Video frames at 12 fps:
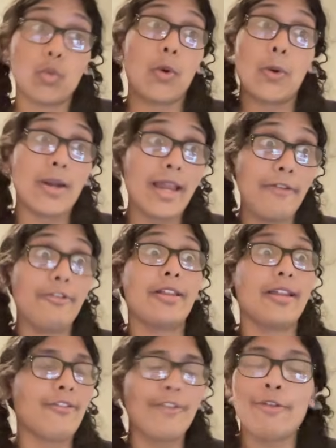
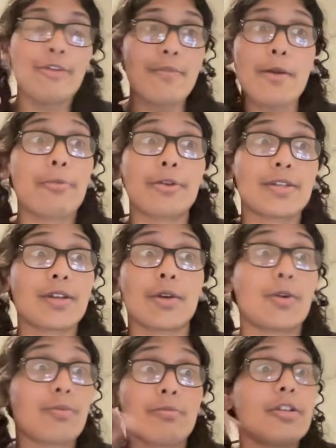every paper is
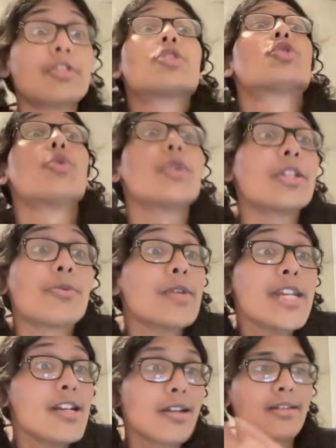a joy to
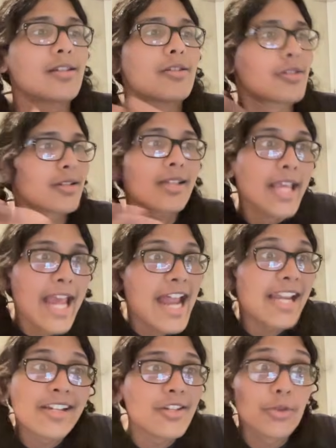read, because you're just like
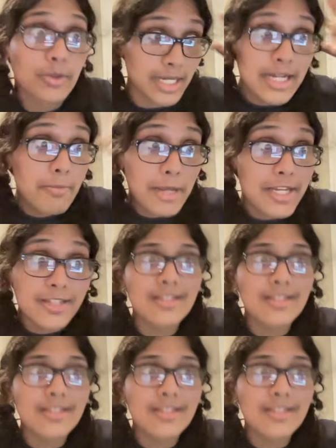adding to your database.